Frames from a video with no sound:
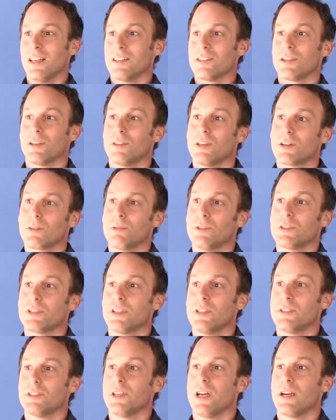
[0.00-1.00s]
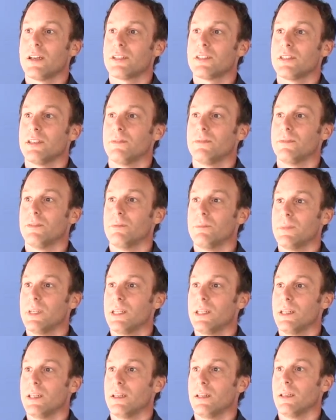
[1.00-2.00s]
So the crucial juncture for
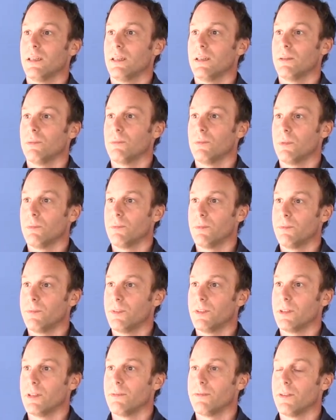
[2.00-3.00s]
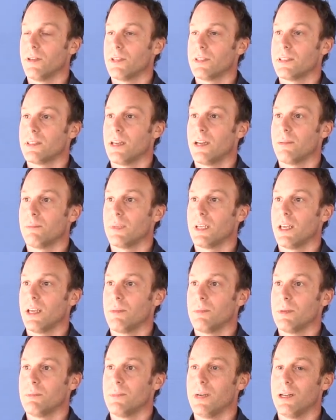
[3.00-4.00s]
me, for the first time,
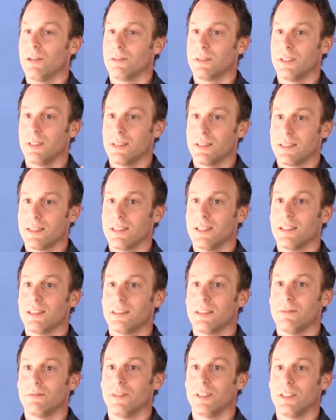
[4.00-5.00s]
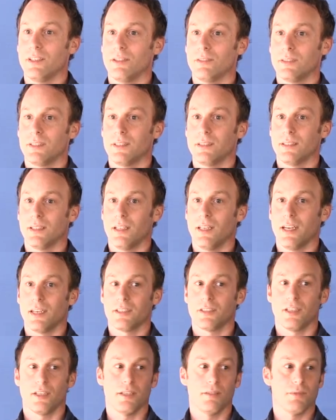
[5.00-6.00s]
came about instinctively, not
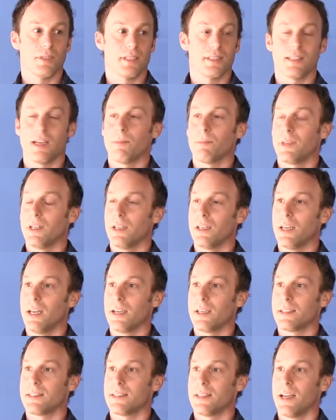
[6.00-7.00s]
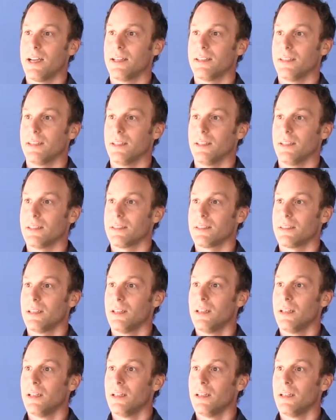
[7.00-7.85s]
intellectually, with something like sadness